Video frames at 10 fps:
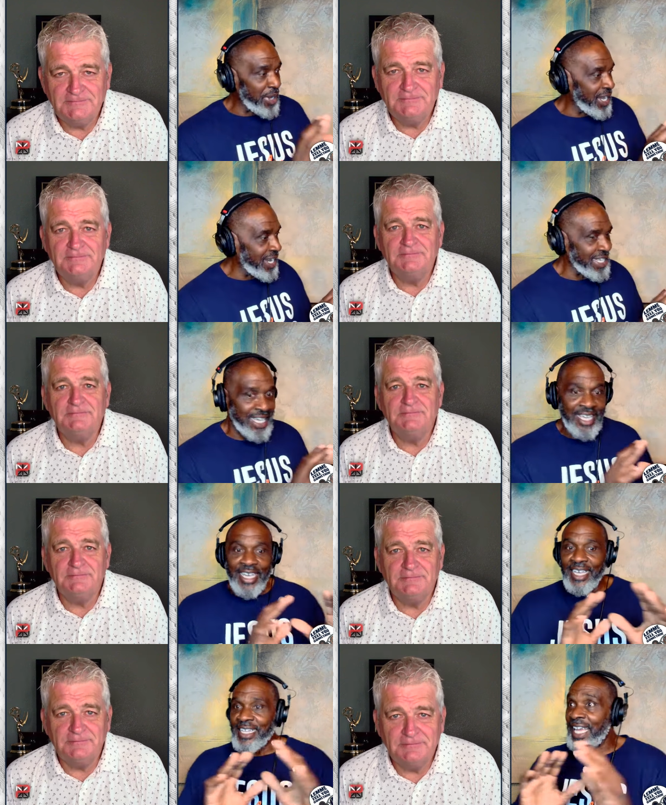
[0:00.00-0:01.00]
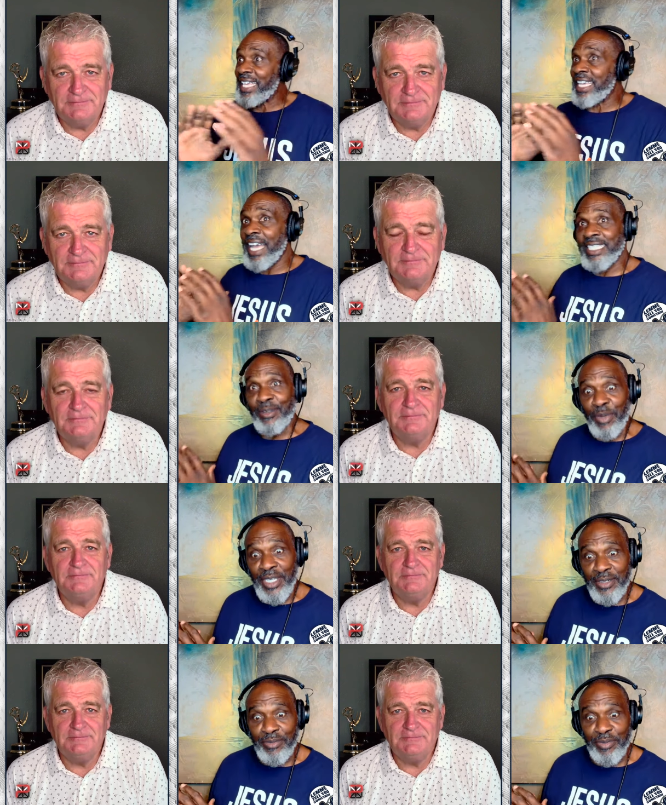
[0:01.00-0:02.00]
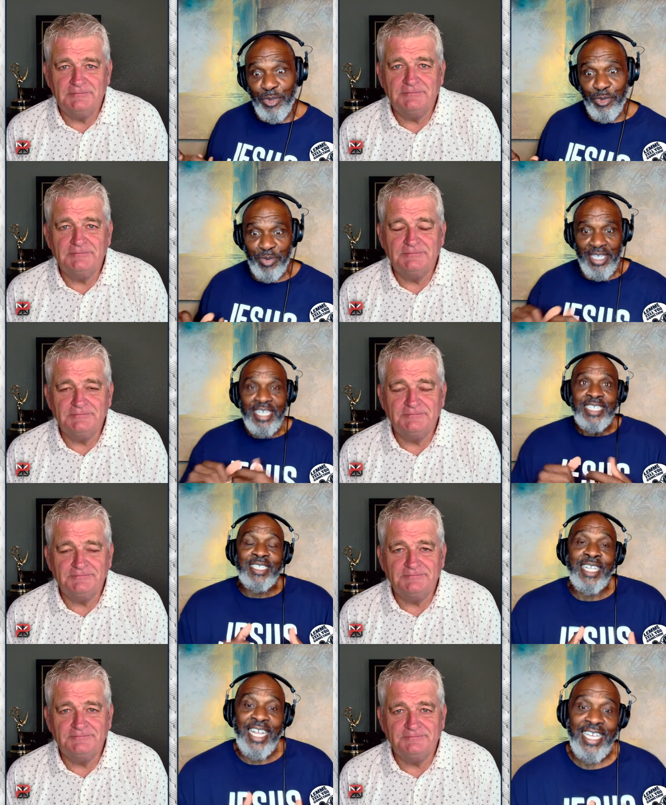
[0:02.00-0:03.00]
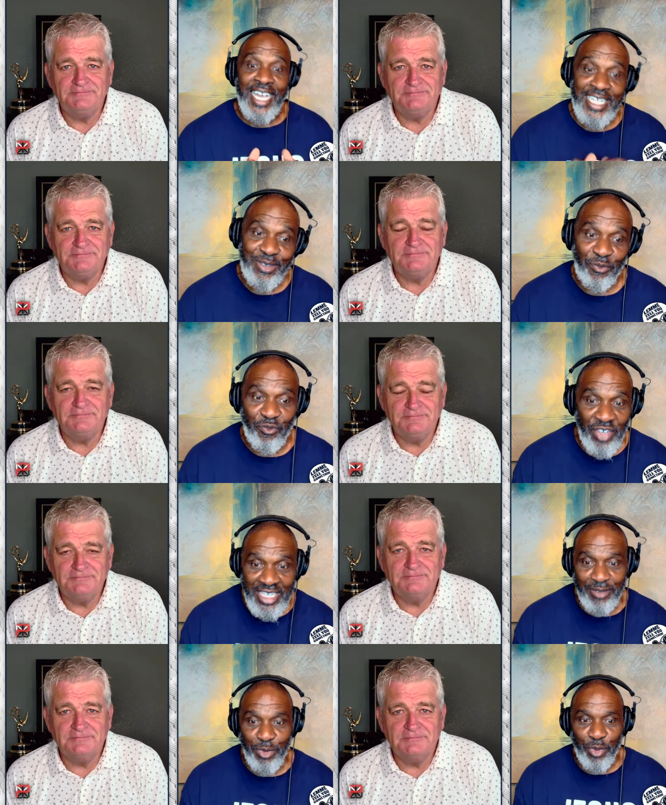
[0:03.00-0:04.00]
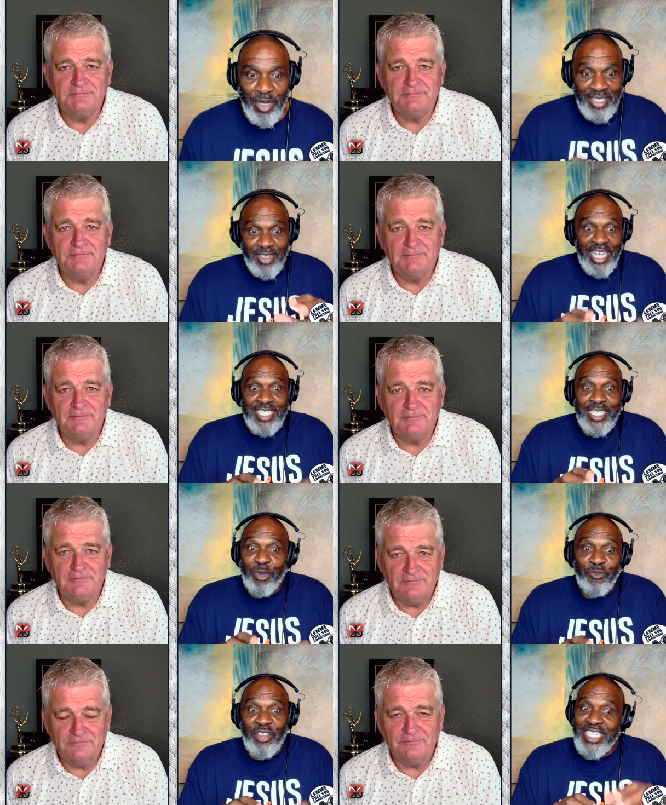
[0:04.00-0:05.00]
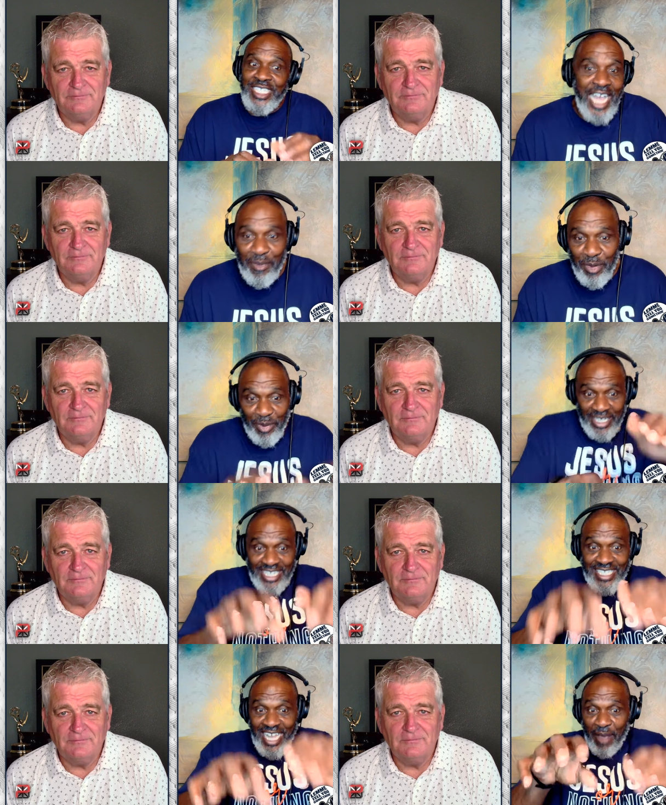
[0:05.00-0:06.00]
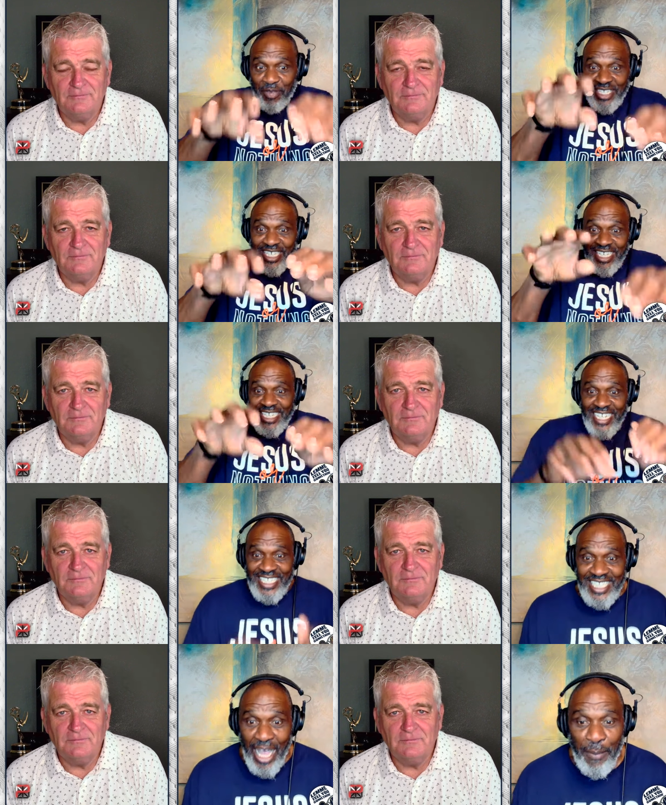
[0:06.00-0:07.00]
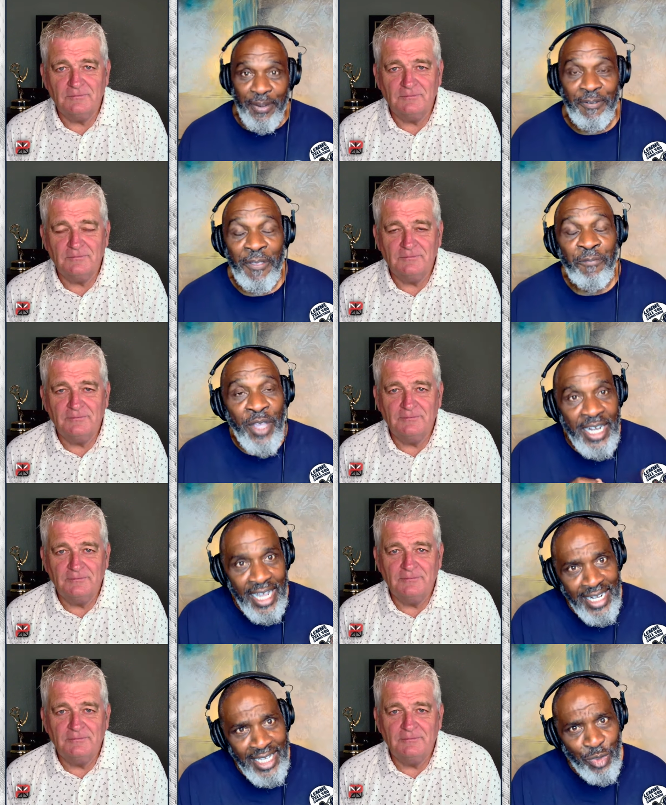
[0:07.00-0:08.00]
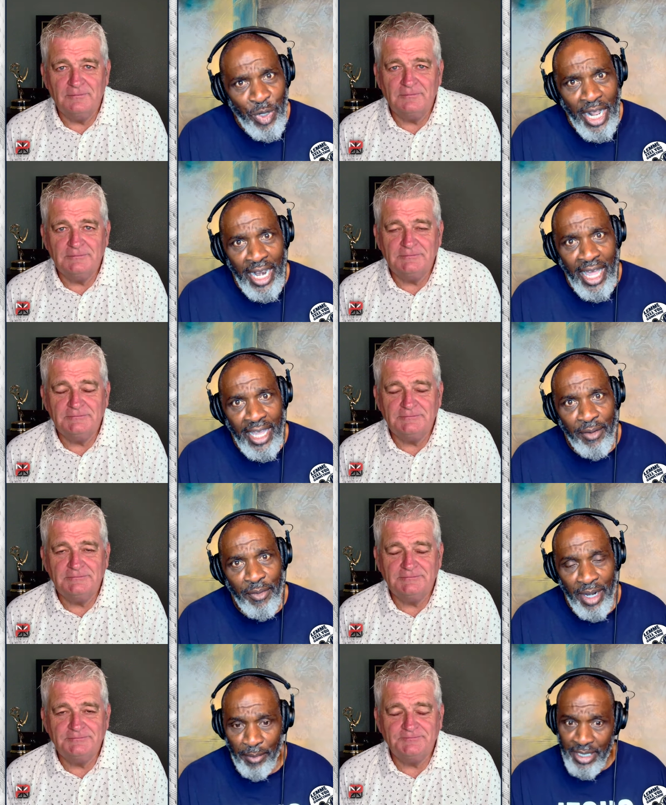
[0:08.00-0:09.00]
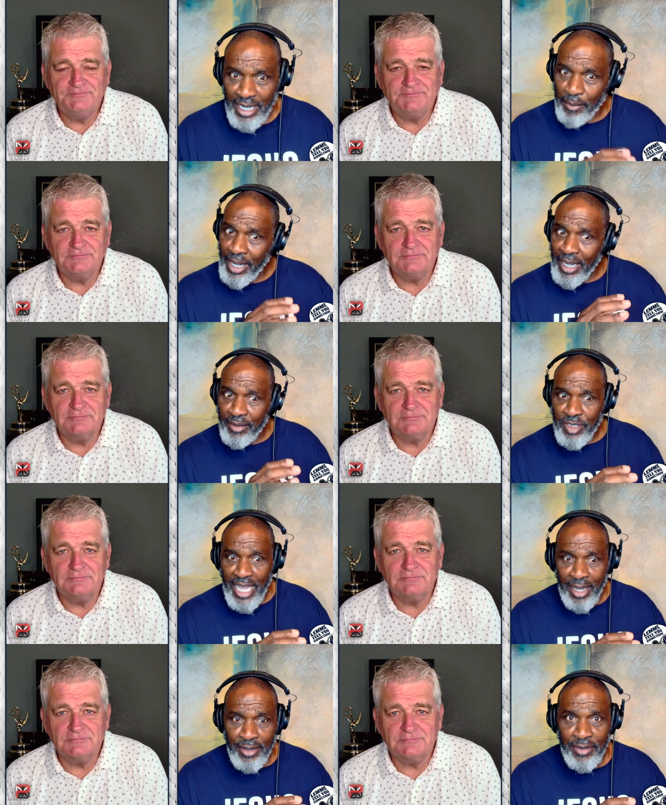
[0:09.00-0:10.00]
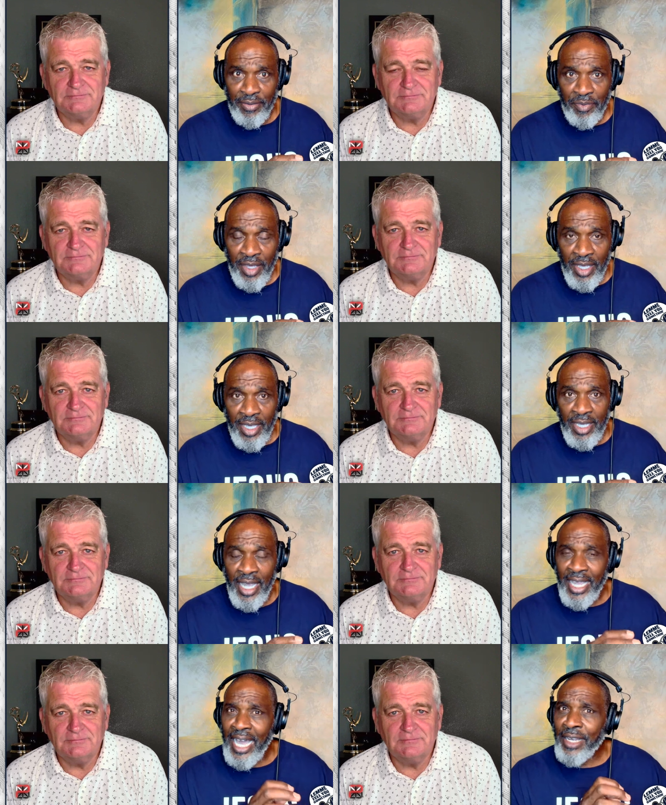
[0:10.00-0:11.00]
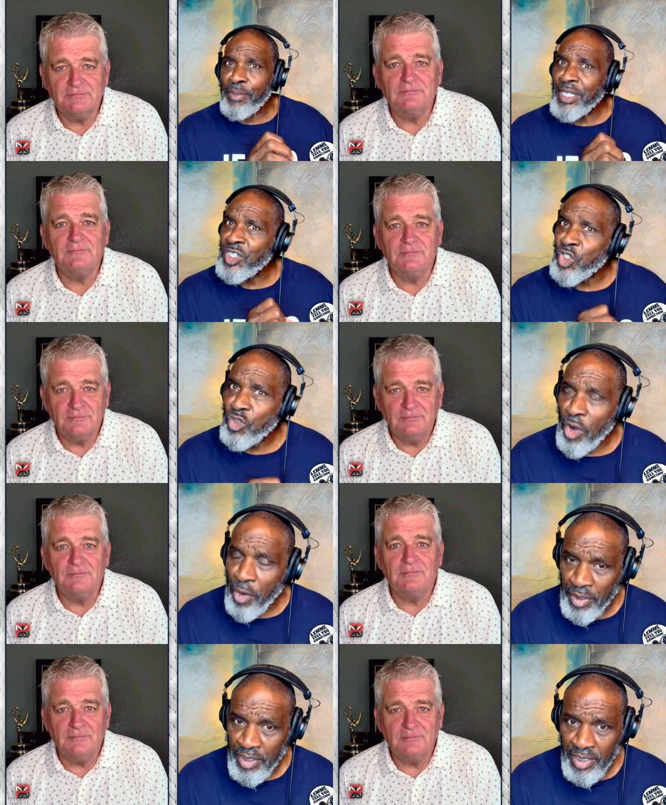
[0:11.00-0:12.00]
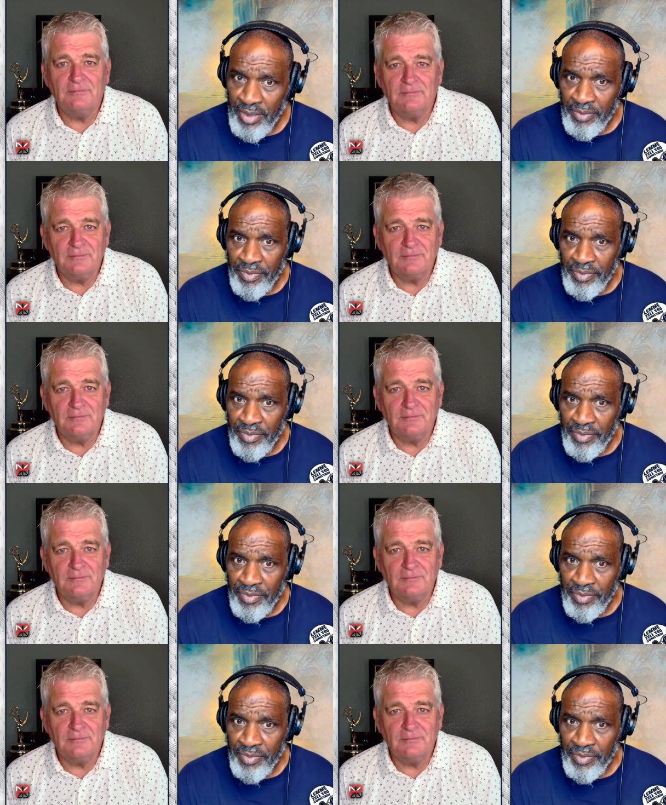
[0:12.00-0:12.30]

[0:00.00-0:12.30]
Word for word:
Speaker 1: by that, he, like he got some hip movement. Seems like he got some feet movement. You can't see my feet tapping, but they tapping. They tapping. And, that, and that's what I like. When I'm looking at my left tackle, he ain't got to be the strongest,